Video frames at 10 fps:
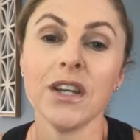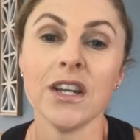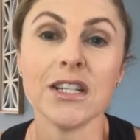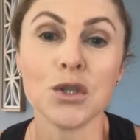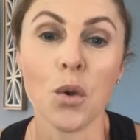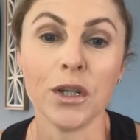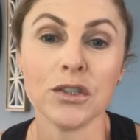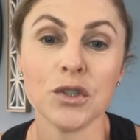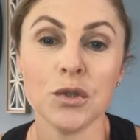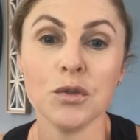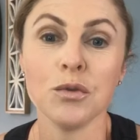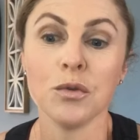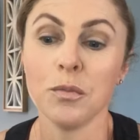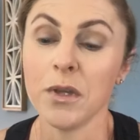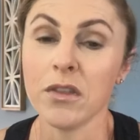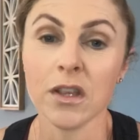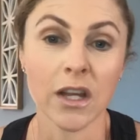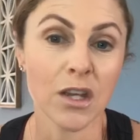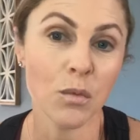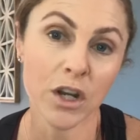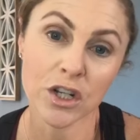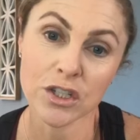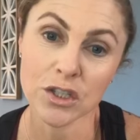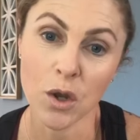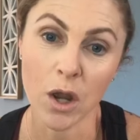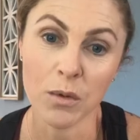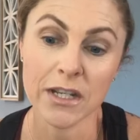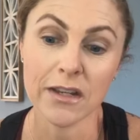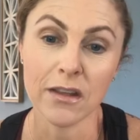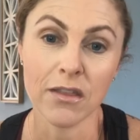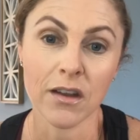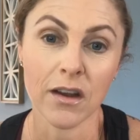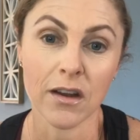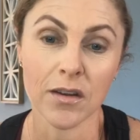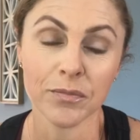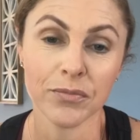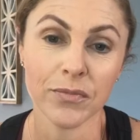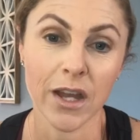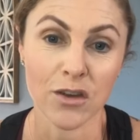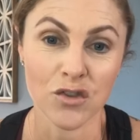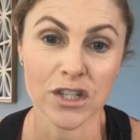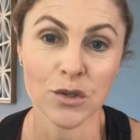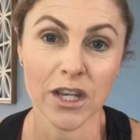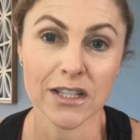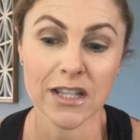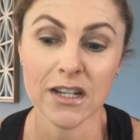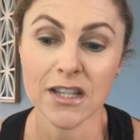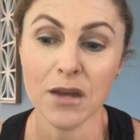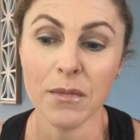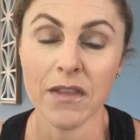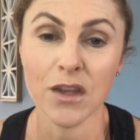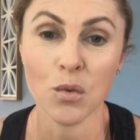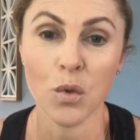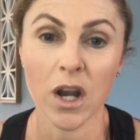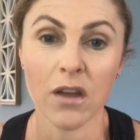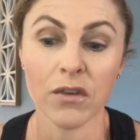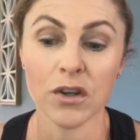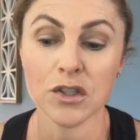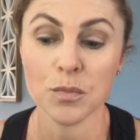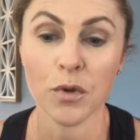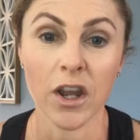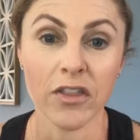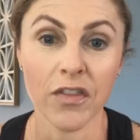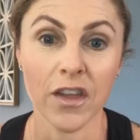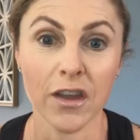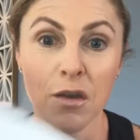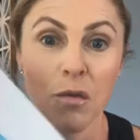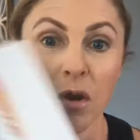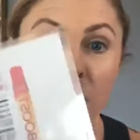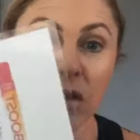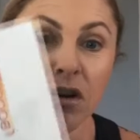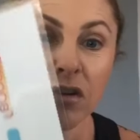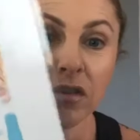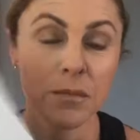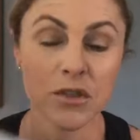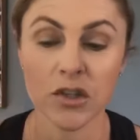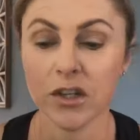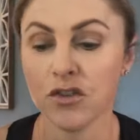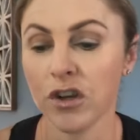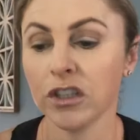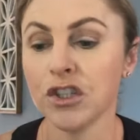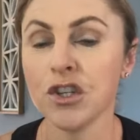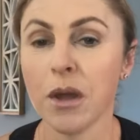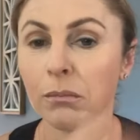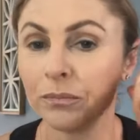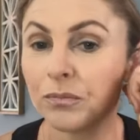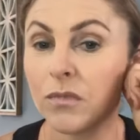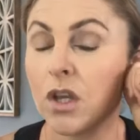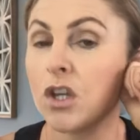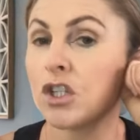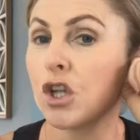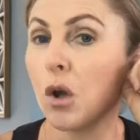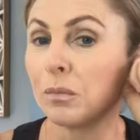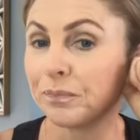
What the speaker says: is going to be the lucky winners. So I would need their address so I can send it to them, and then whatever spray that they wanna order, I'm gonna send it directly to them. So,